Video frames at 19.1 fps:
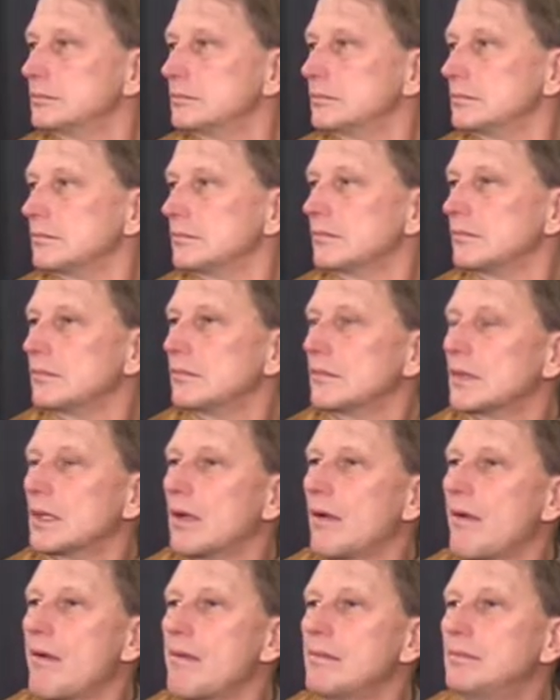
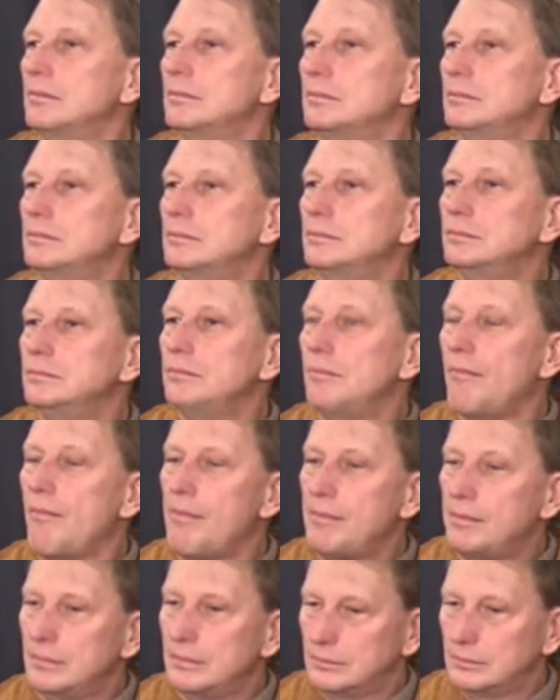
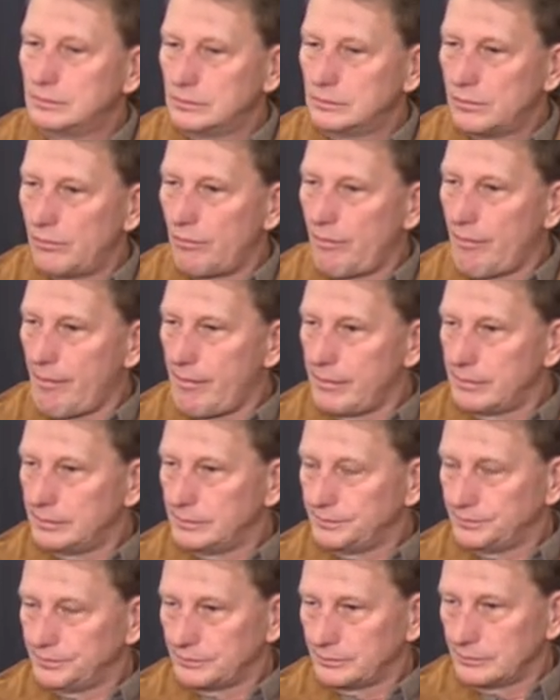
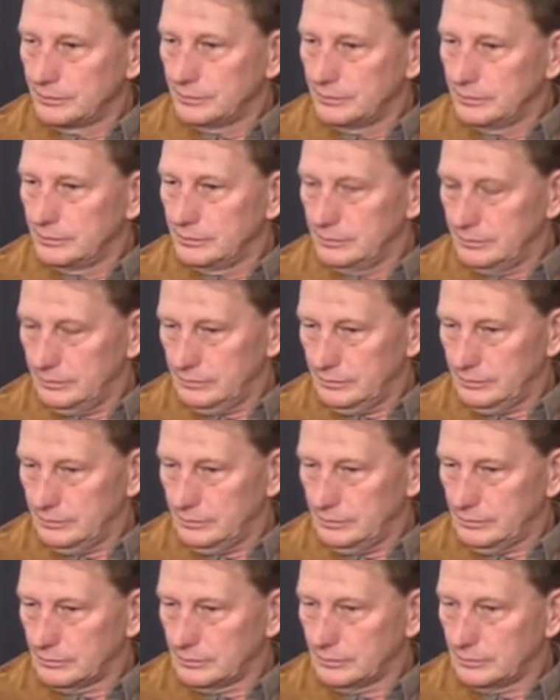
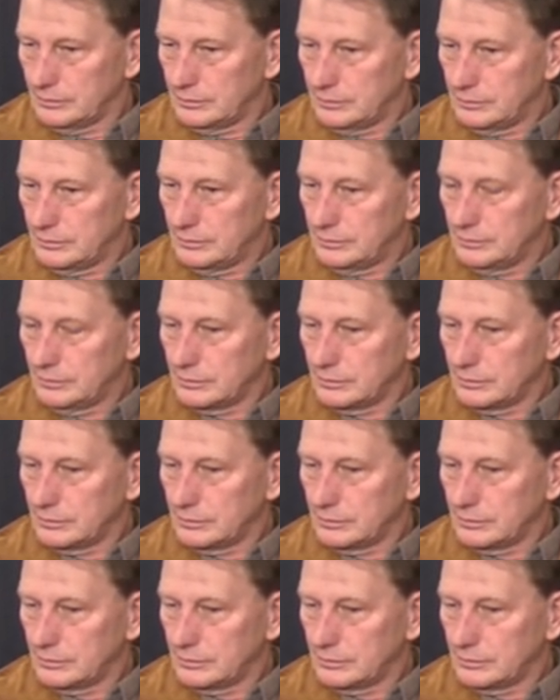(silent)